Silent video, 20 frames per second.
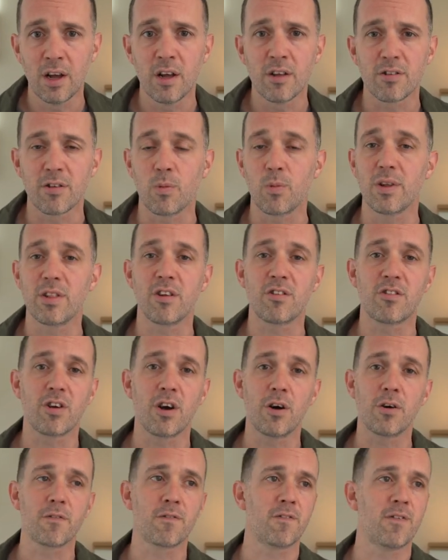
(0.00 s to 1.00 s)
So when the
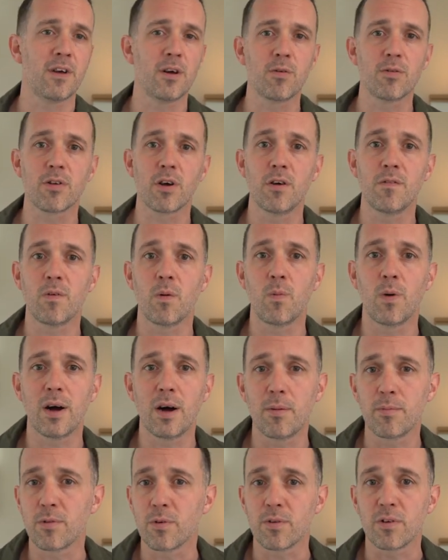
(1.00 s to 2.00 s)
child feels
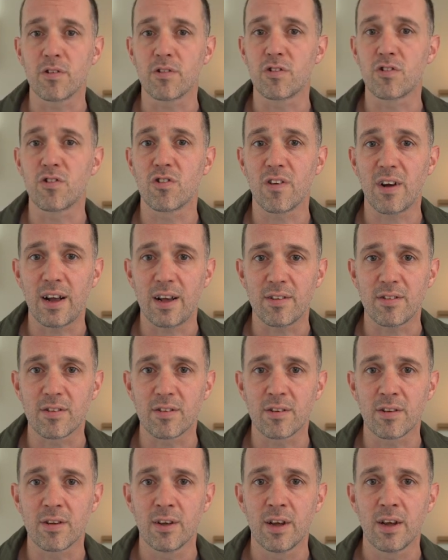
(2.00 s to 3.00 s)
overwhelmed or
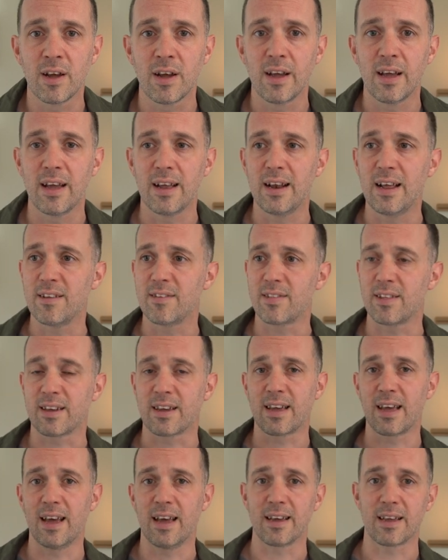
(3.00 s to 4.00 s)
distressed, lets the
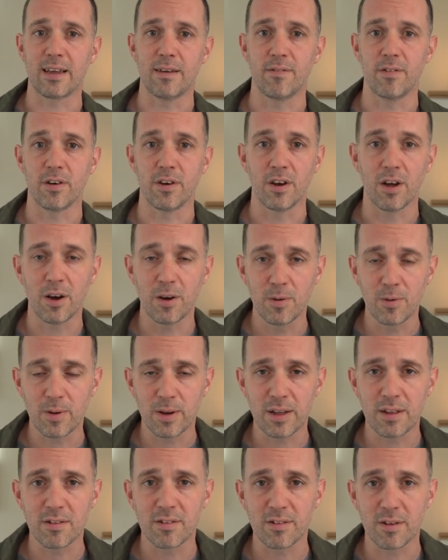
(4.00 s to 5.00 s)
caregiver know
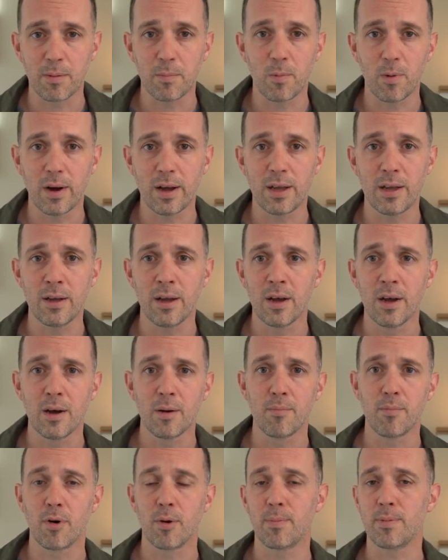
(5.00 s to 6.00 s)
in some way,
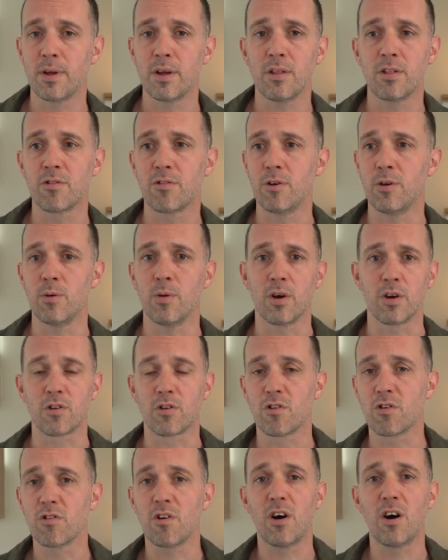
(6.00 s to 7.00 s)
probably through a
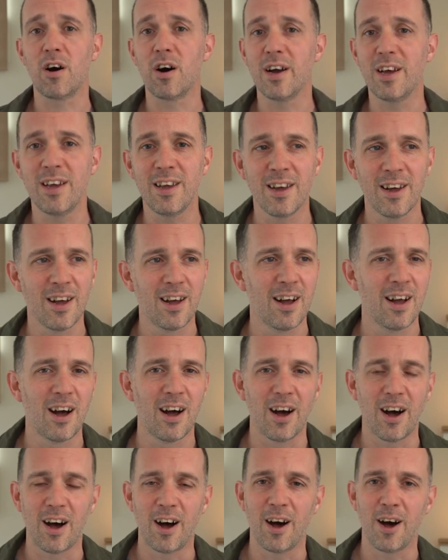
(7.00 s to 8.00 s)
cry,
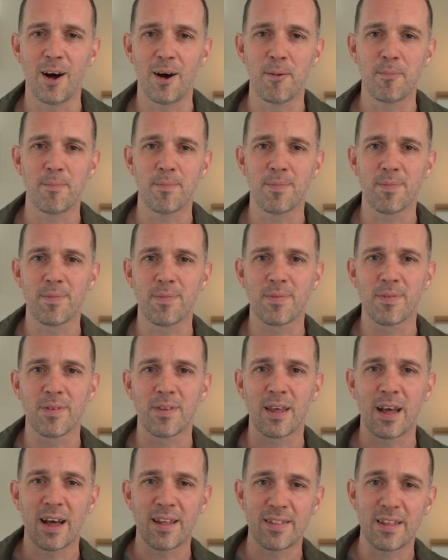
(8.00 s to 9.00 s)
and
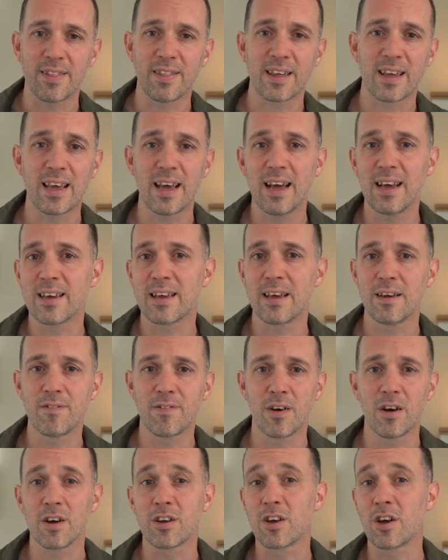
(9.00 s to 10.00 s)
then the
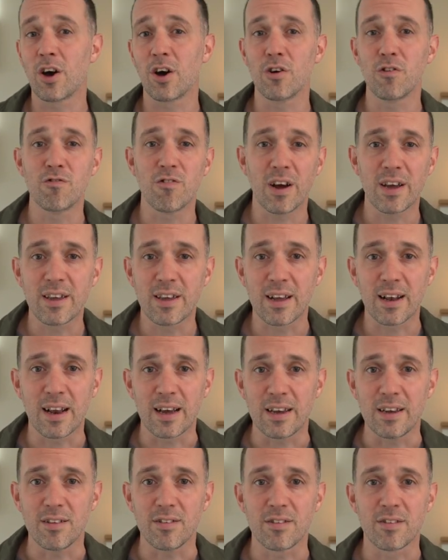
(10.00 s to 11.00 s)
caregiver
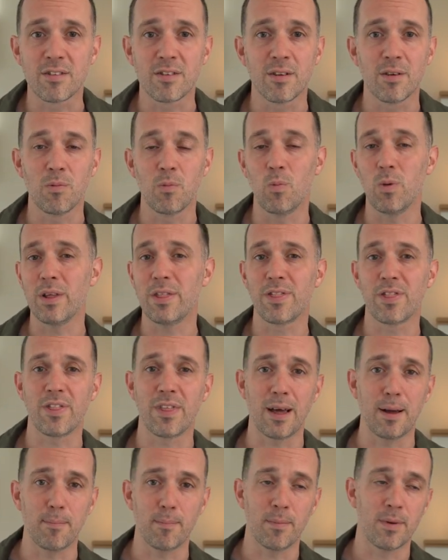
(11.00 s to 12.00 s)
co-regulates with
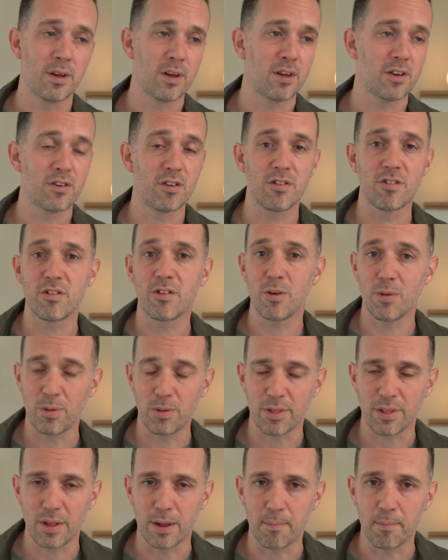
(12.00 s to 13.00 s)
them to
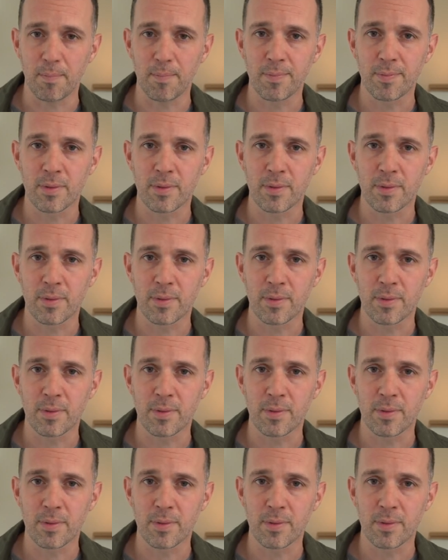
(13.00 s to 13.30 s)
soothe them.